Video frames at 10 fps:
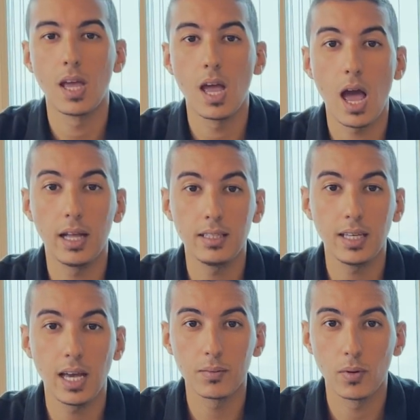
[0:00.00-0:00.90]

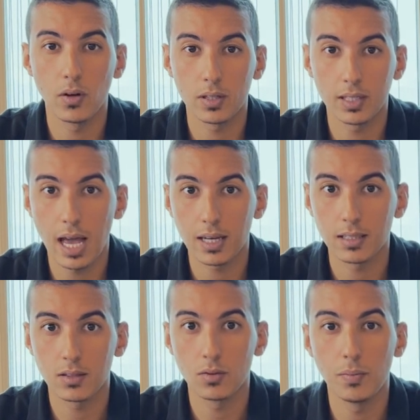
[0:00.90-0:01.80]
anti-ad block tags
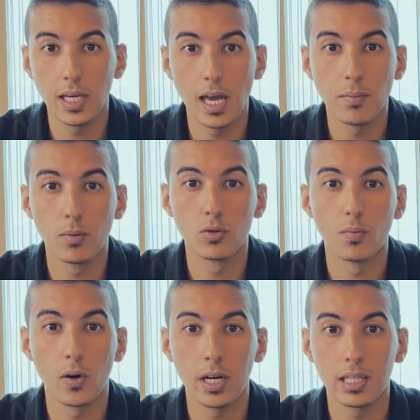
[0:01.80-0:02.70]
to be able to
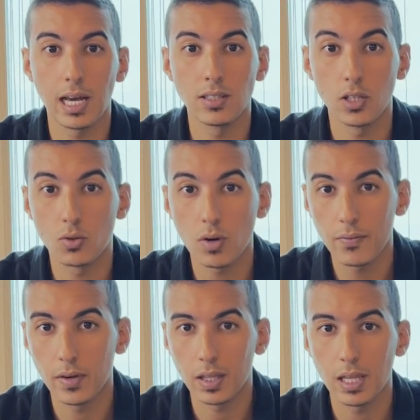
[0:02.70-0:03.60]
monetize the
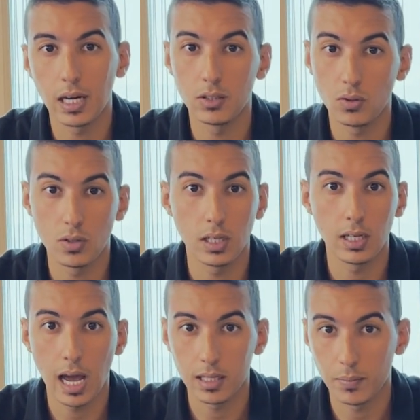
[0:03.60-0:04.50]
traffic that is using
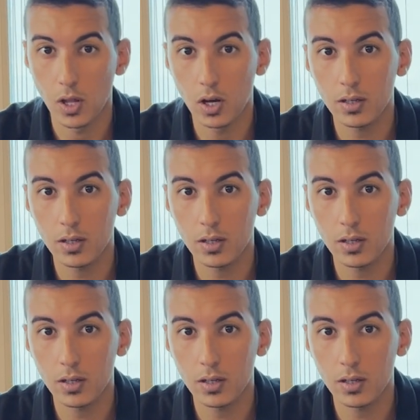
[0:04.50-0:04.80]
ad block,